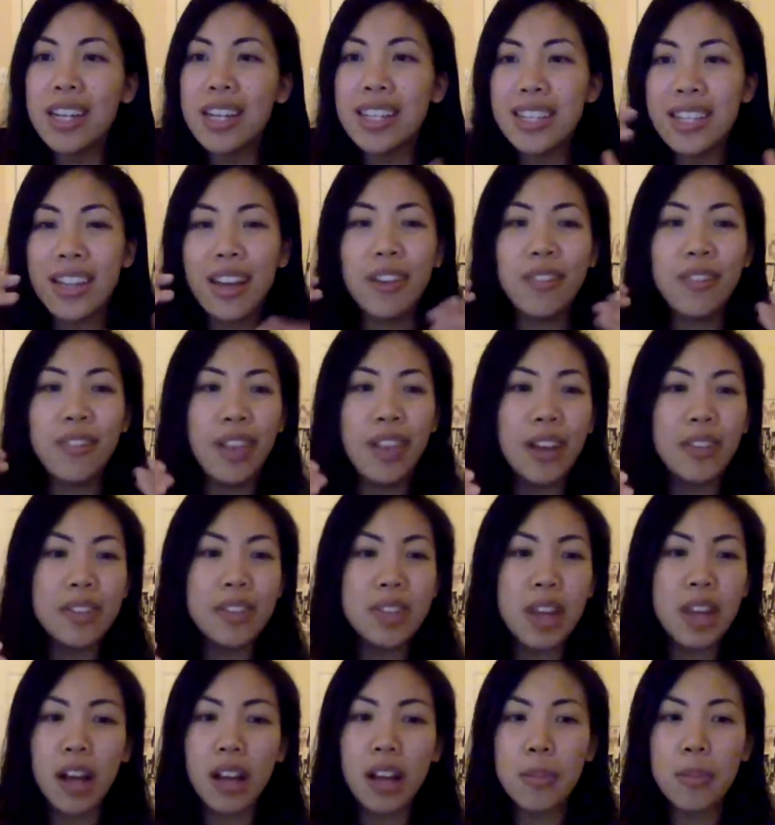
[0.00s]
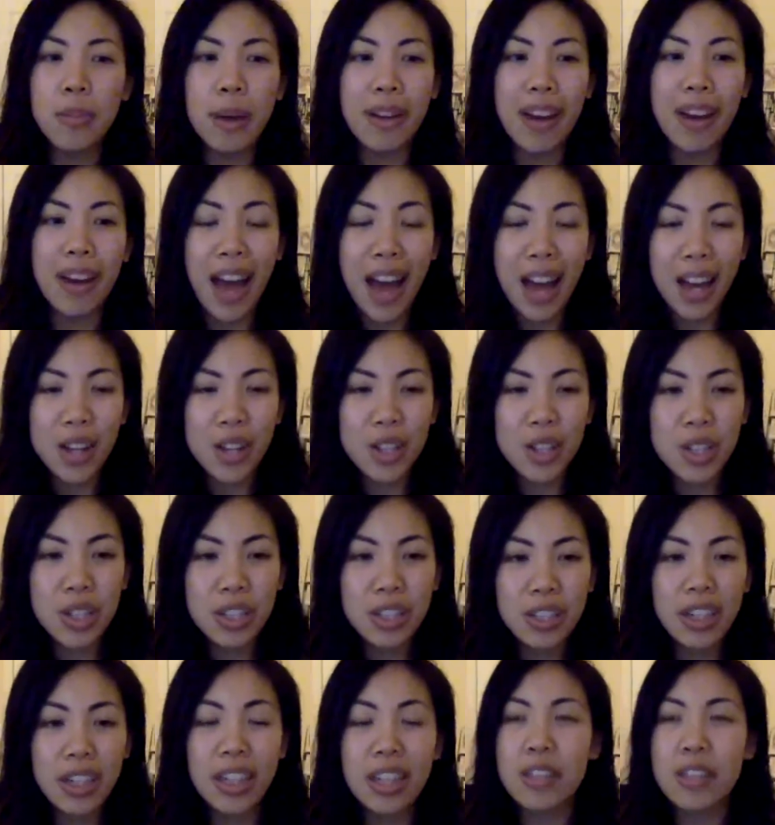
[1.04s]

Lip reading: Self-love is all about action.